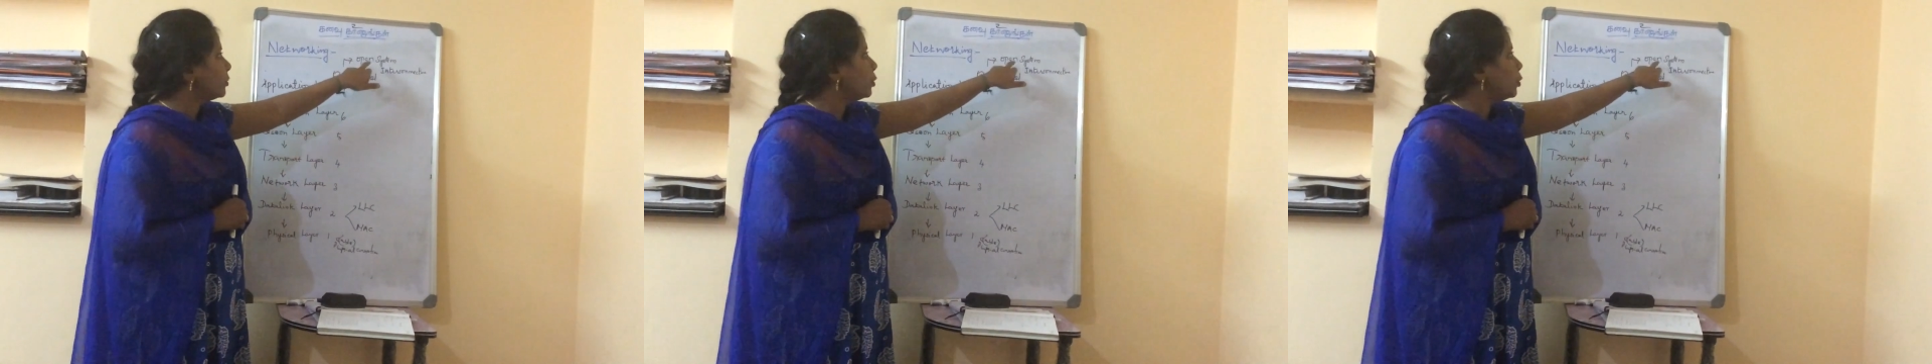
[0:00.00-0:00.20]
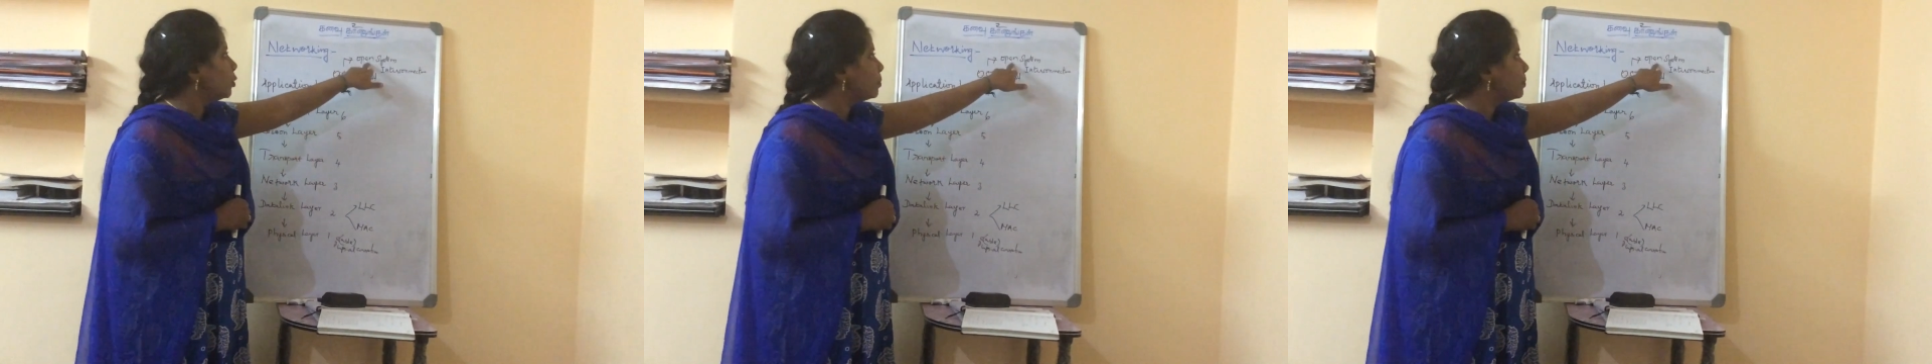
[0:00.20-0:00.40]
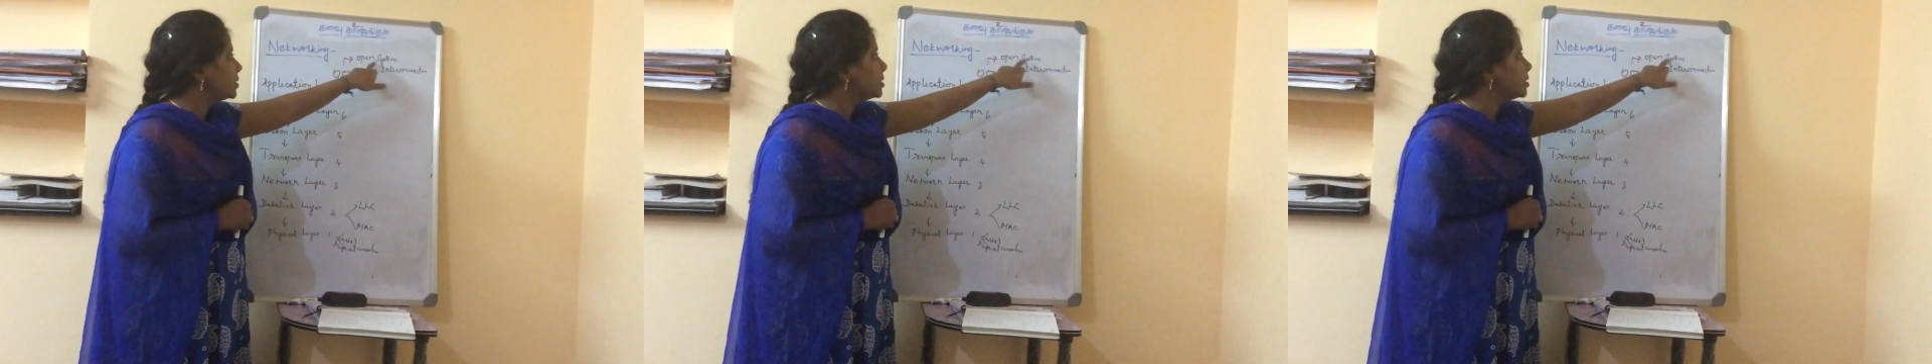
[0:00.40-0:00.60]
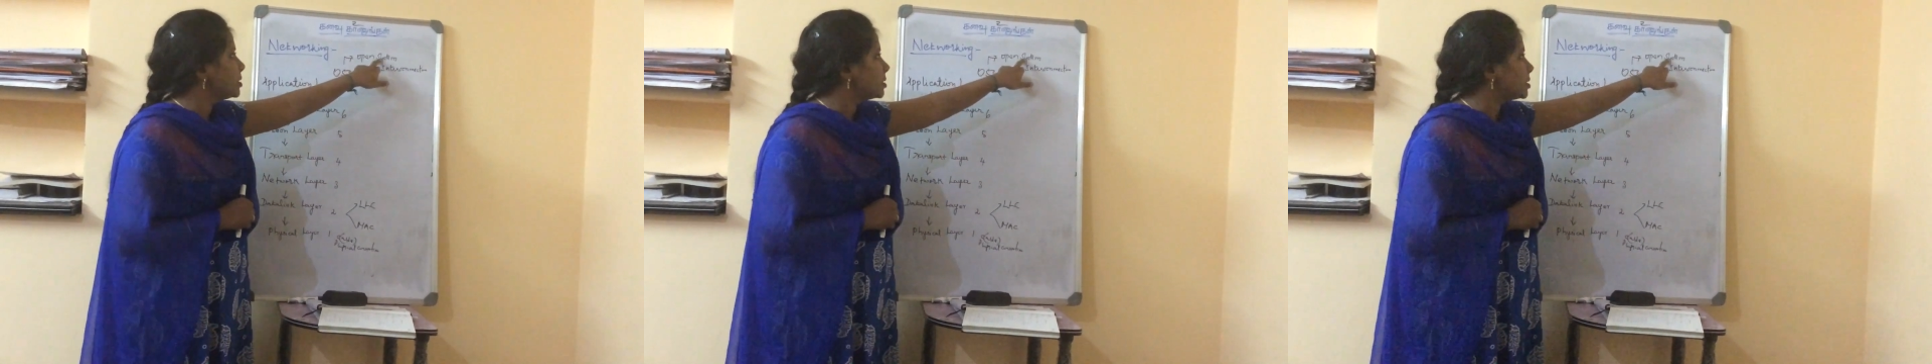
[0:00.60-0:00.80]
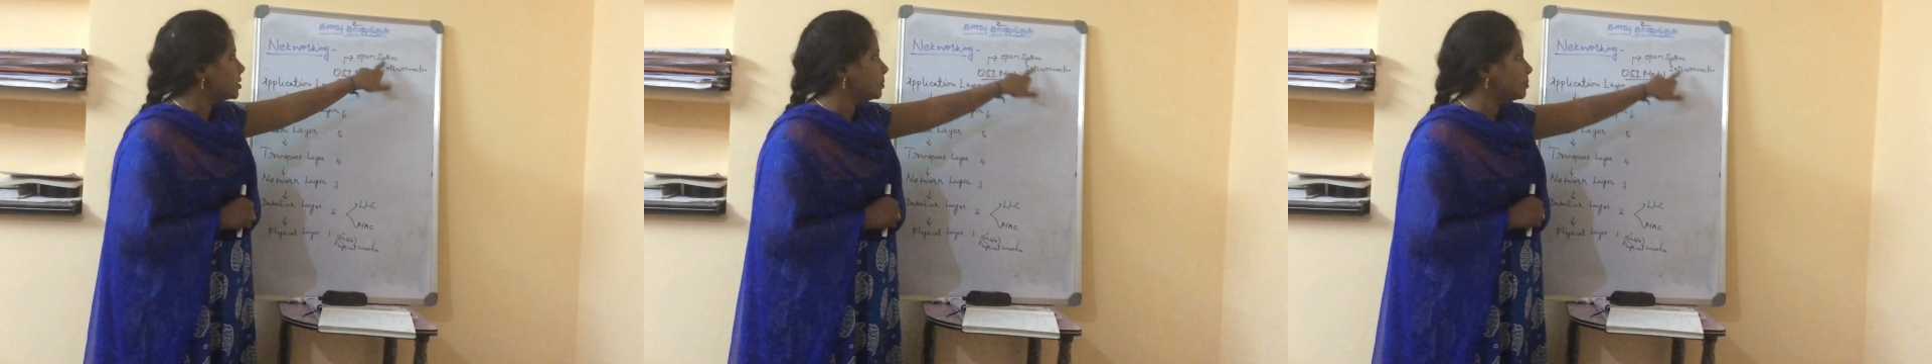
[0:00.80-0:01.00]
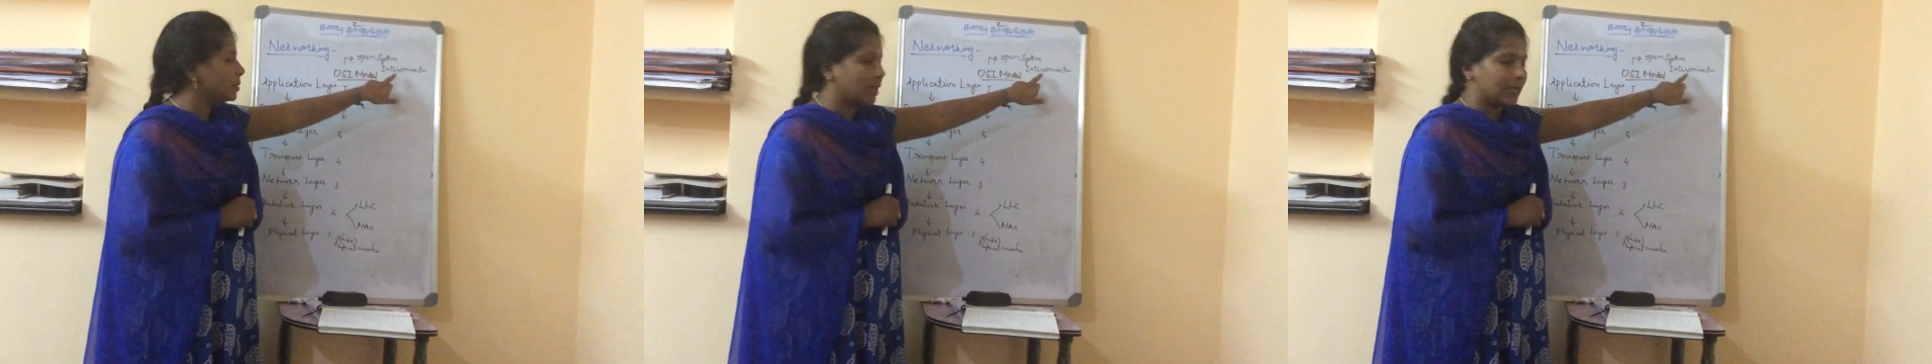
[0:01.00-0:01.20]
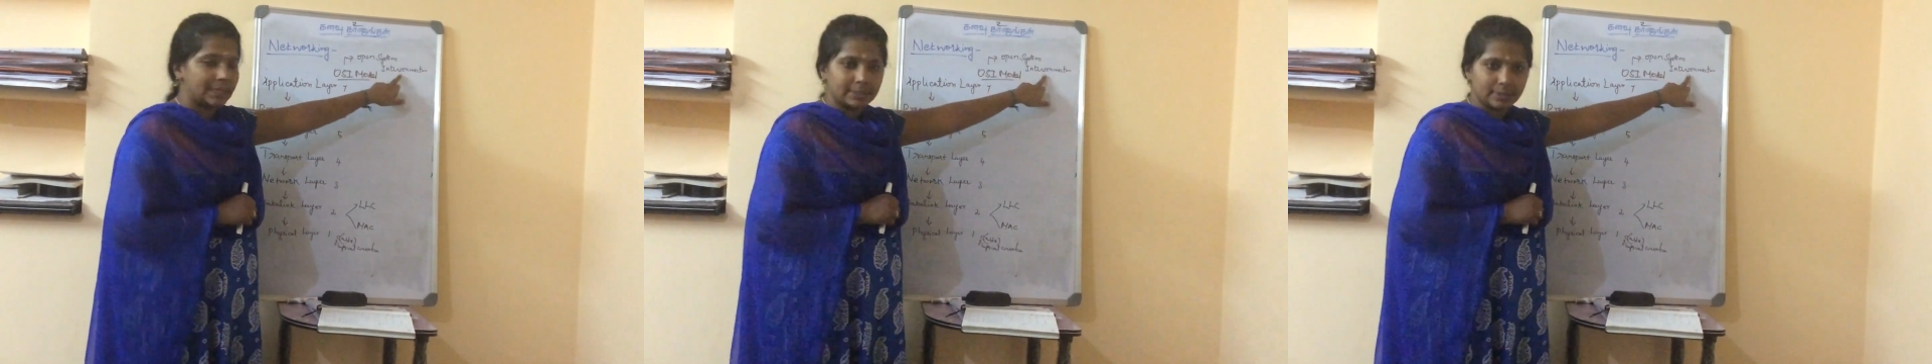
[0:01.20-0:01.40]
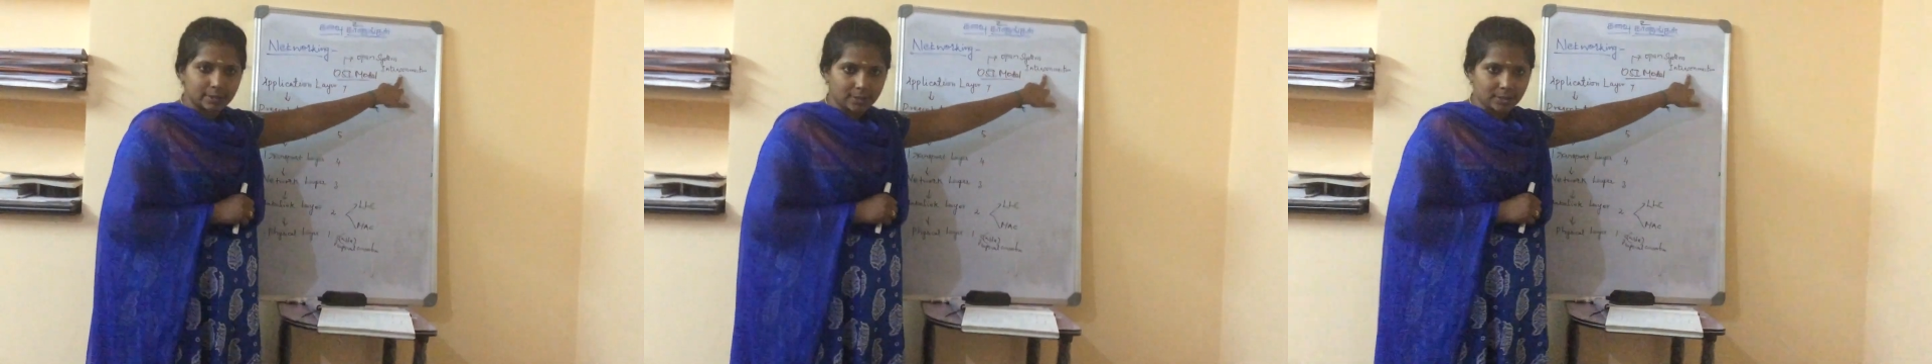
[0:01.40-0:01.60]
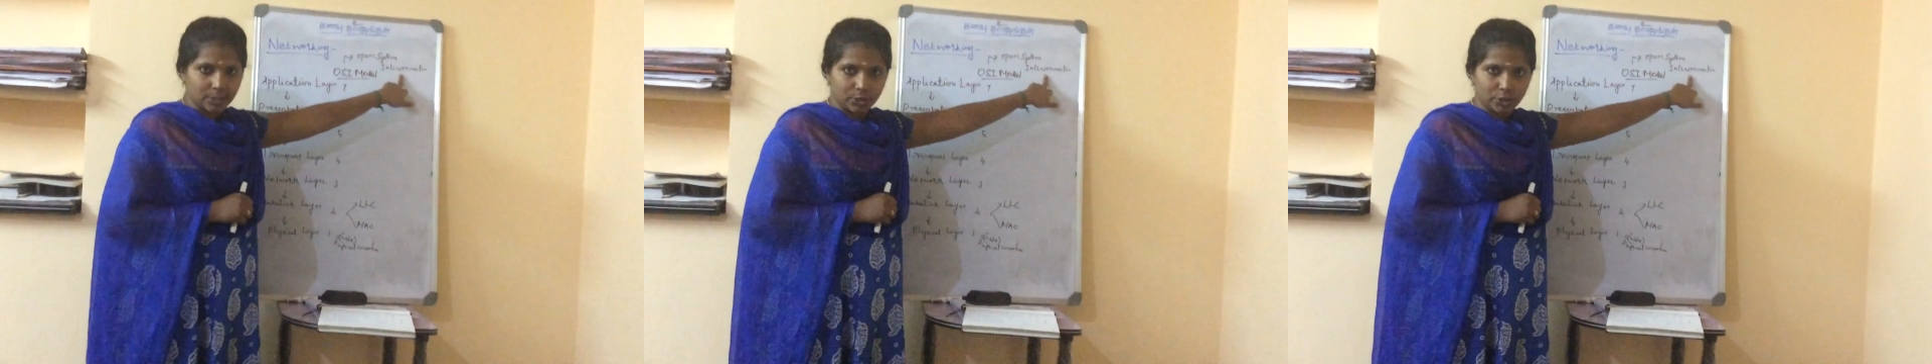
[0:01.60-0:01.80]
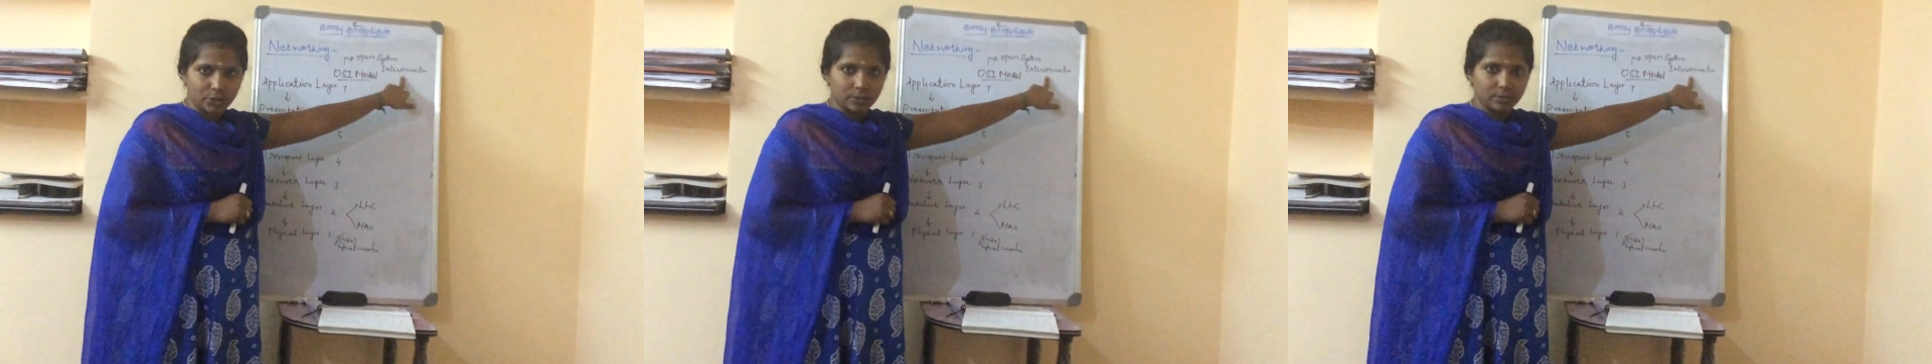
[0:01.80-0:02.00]
Open System
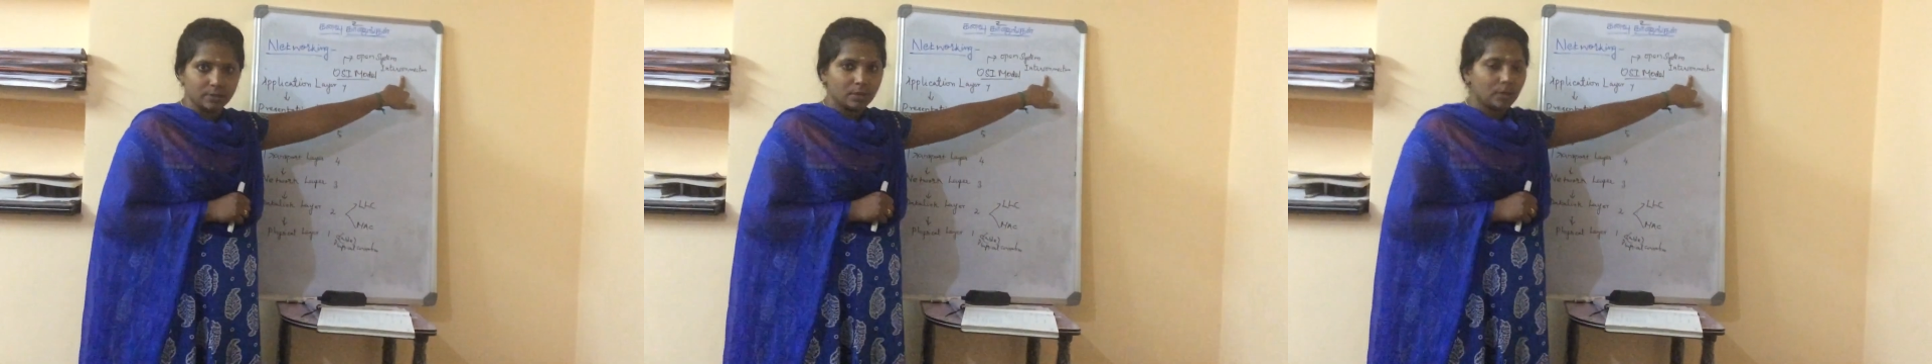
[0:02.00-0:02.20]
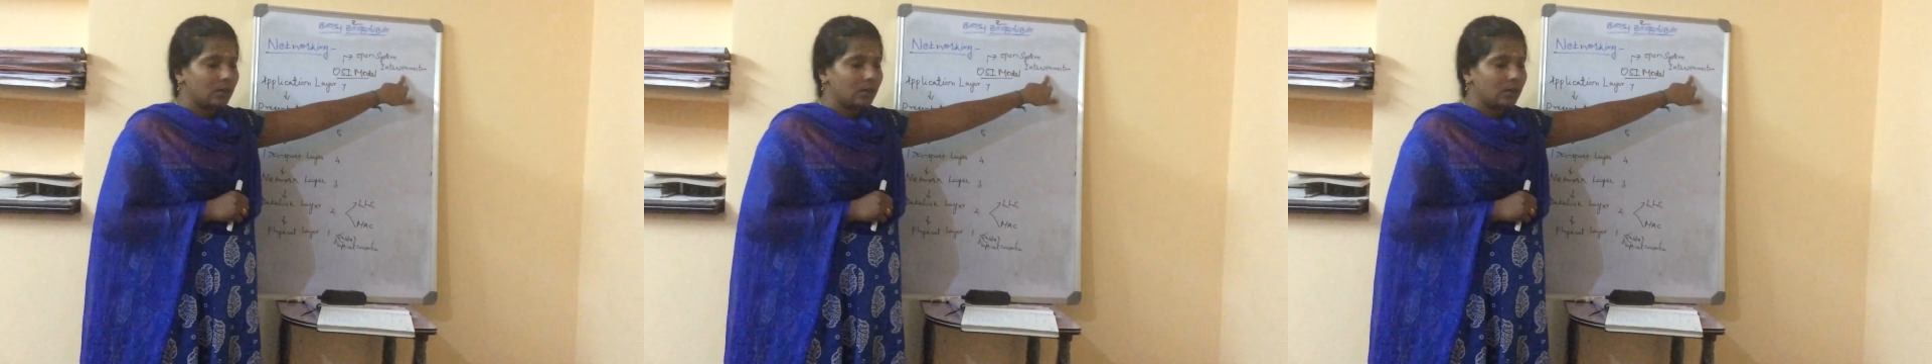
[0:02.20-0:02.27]
Interconnection.